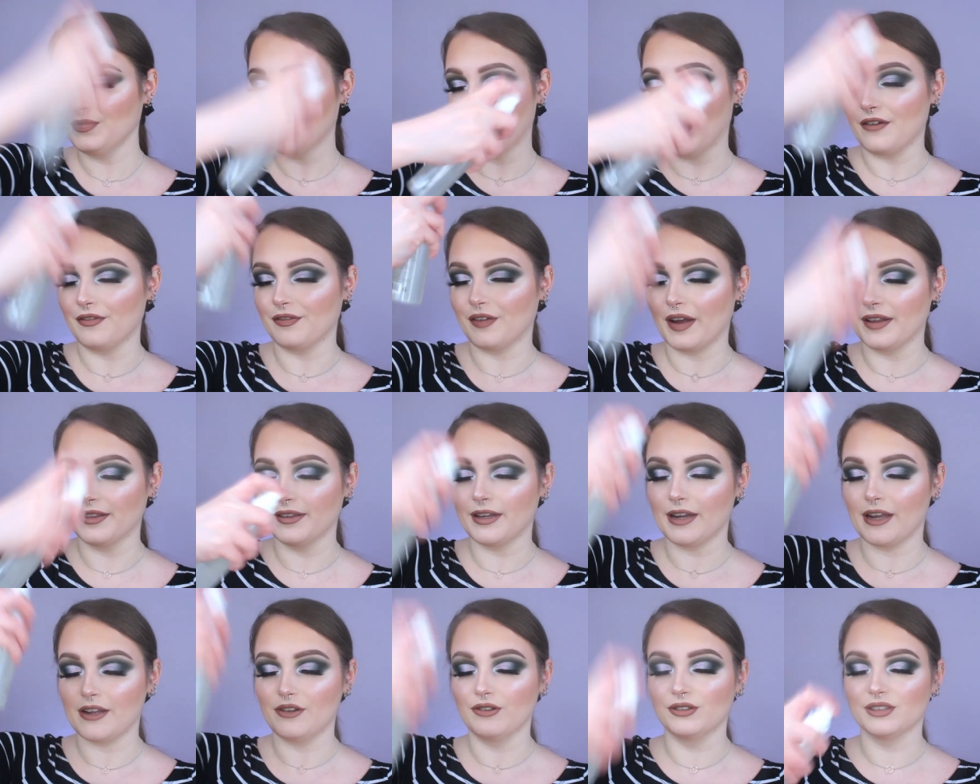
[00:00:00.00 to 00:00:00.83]
I find
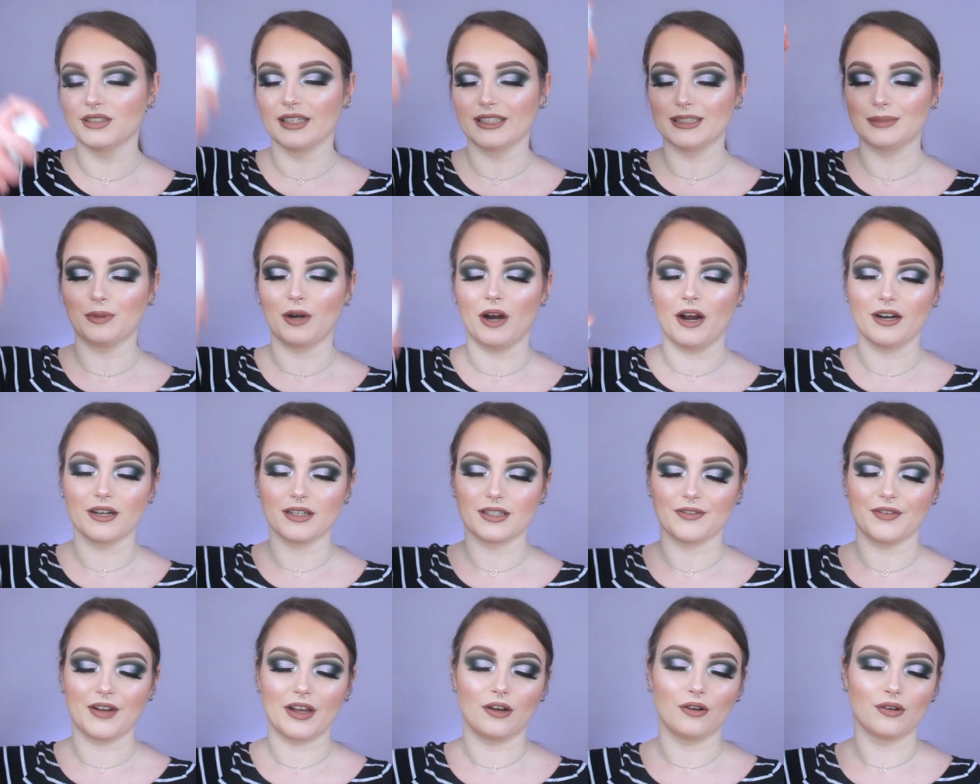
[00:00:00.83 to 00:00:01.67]
that I use less
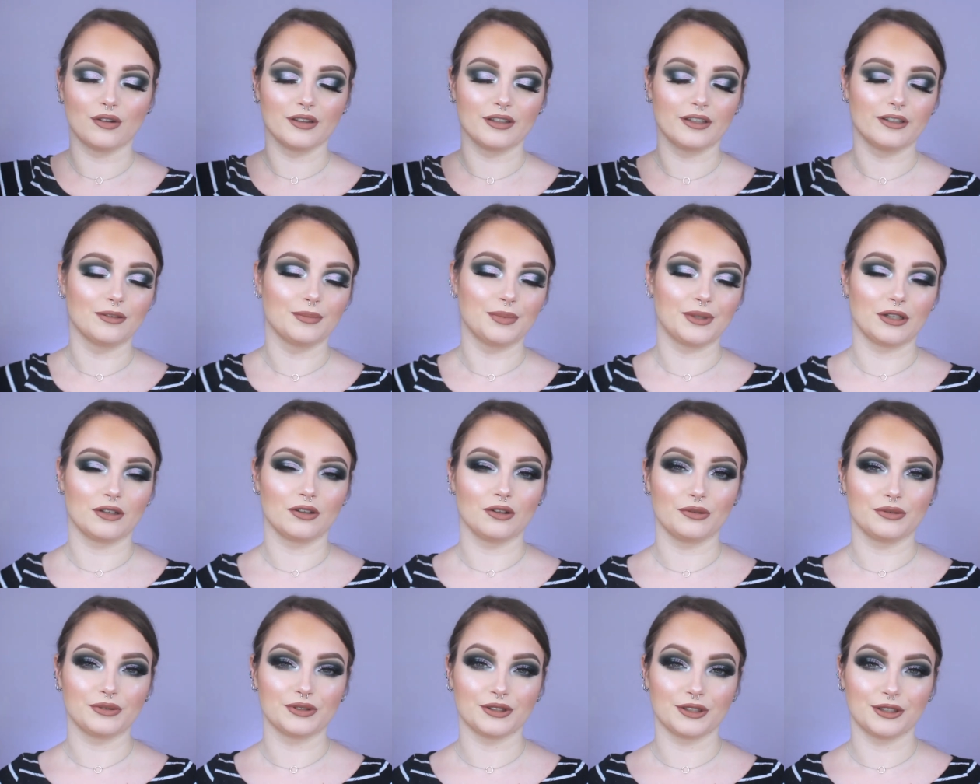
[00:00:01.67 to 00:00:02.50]
product if I go a little bit
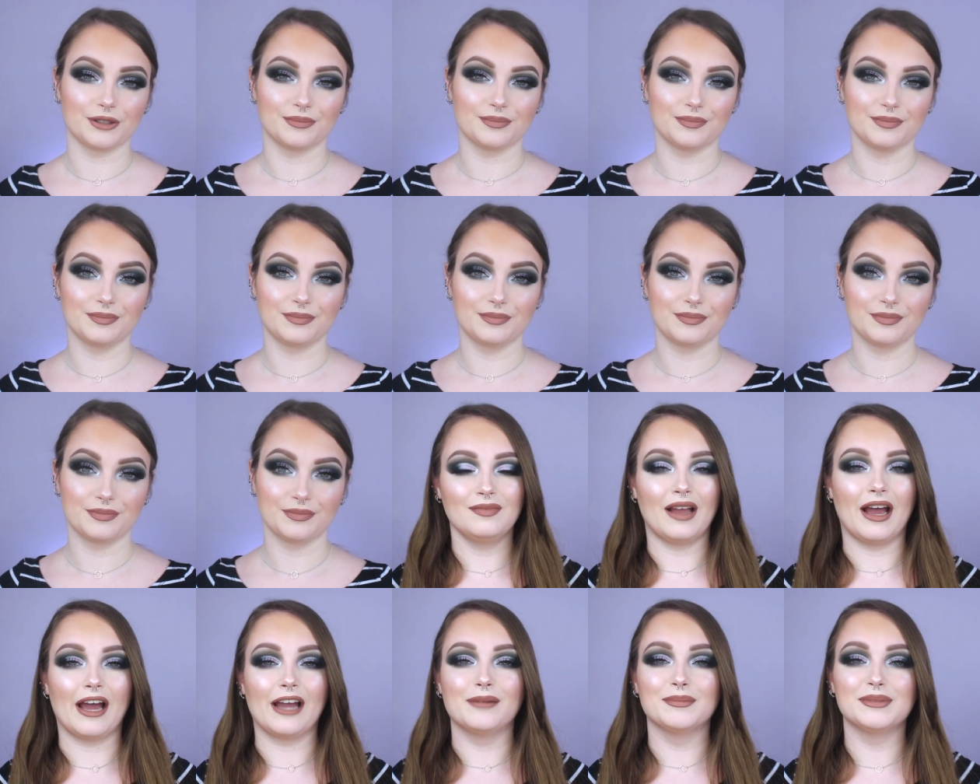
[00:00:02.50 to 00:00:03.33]
closer.
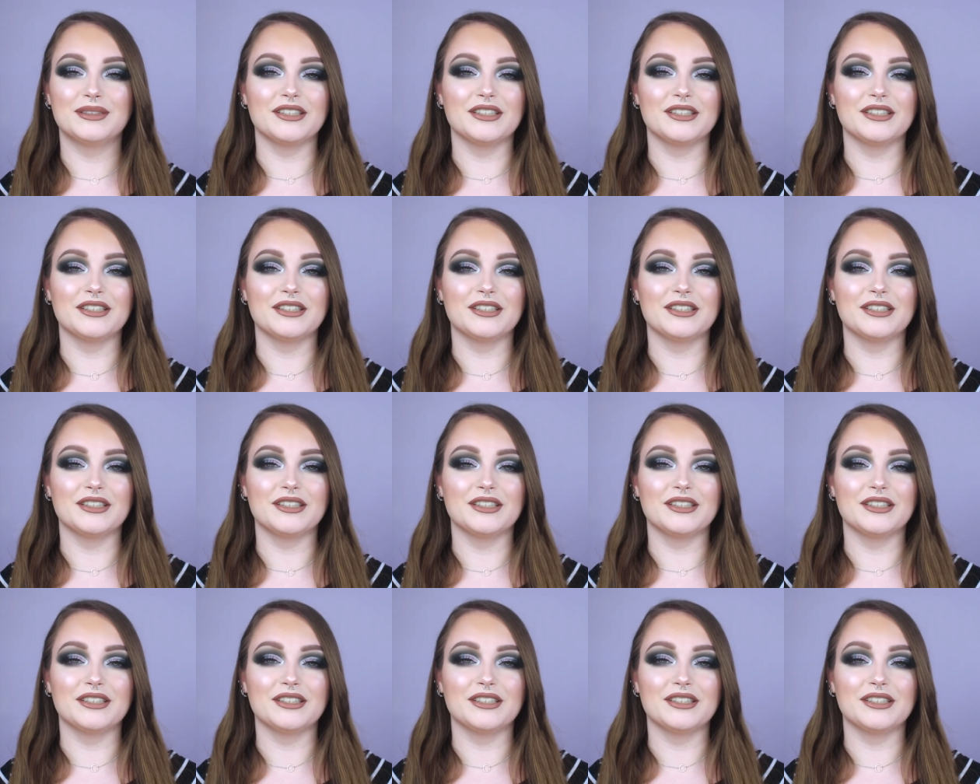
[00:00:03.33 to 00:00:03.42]
I am